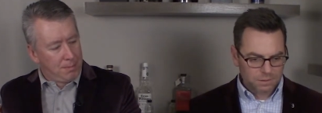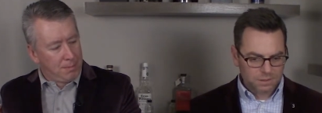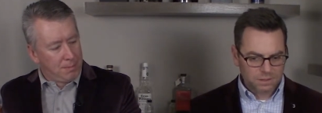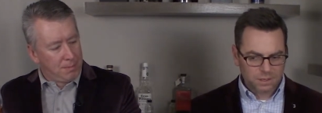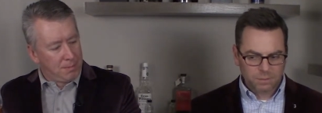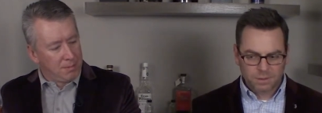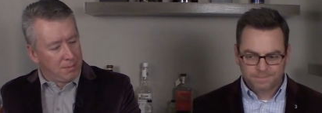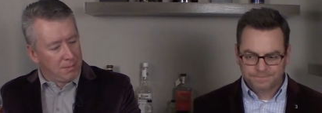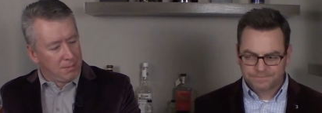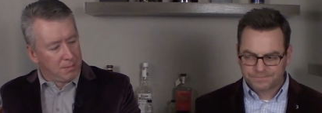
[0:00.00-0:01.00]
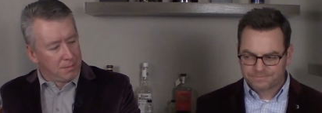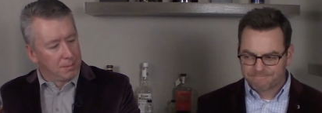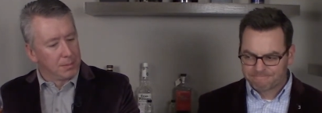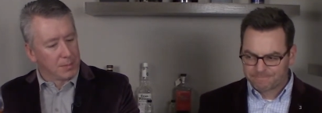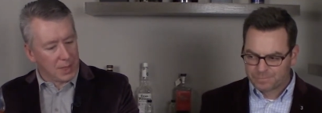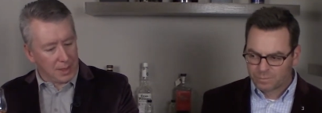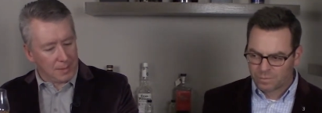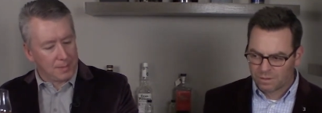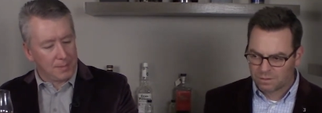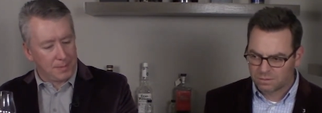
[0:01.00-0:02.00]
Speaker 1: cinnamon. Sorry?
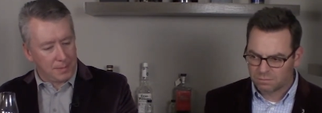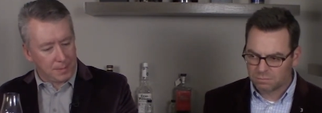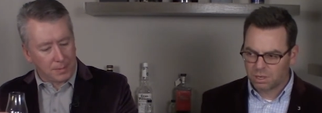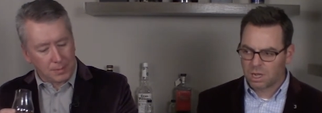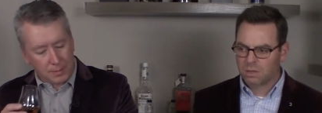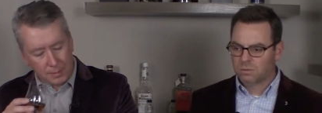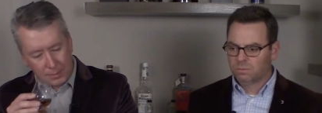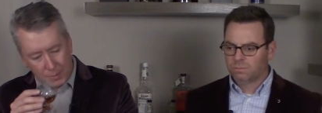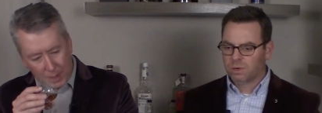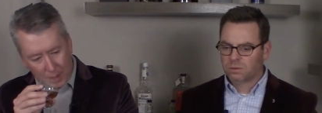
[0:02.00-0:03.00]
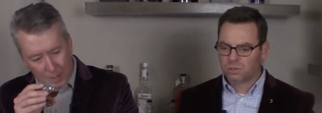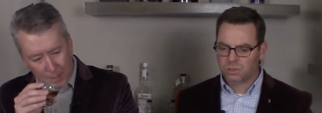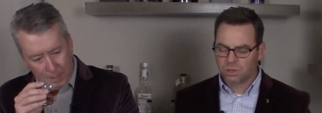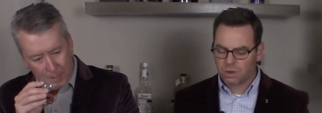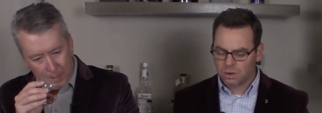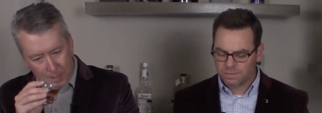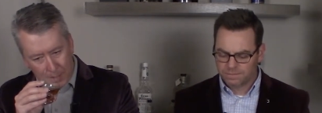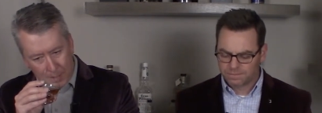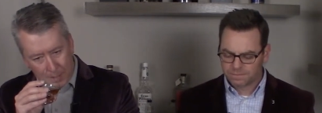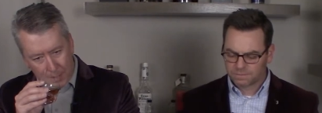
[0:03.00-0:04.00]
Some brown, brown sugar.
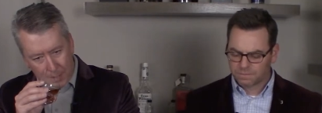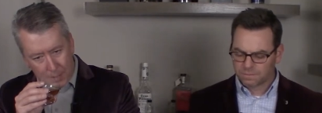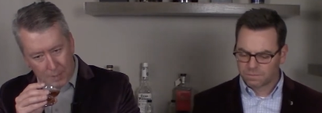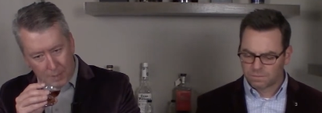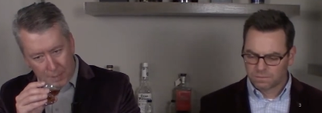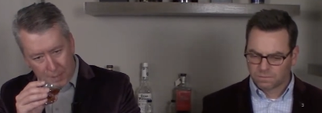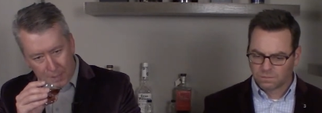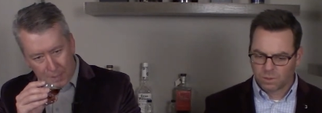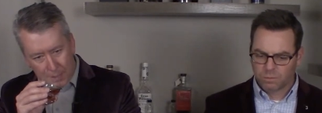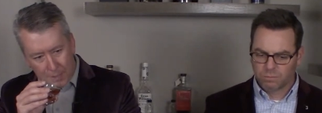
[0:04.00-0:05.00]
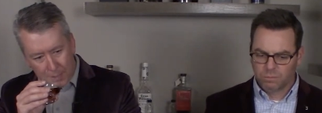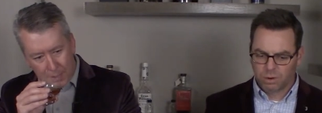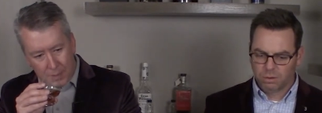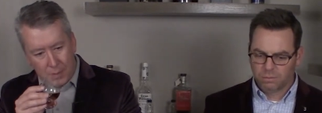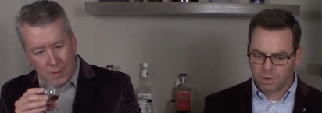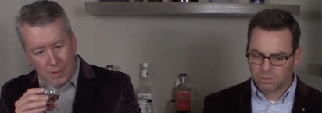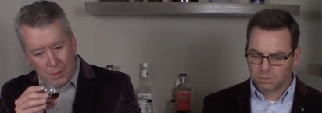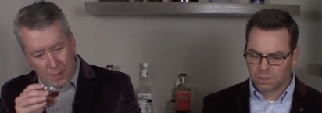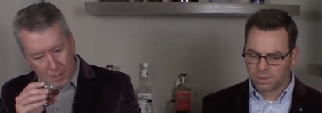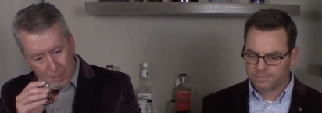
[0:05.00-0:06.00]
Almost burnt brown
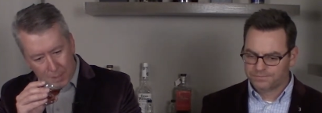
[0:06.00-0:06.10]
sugar.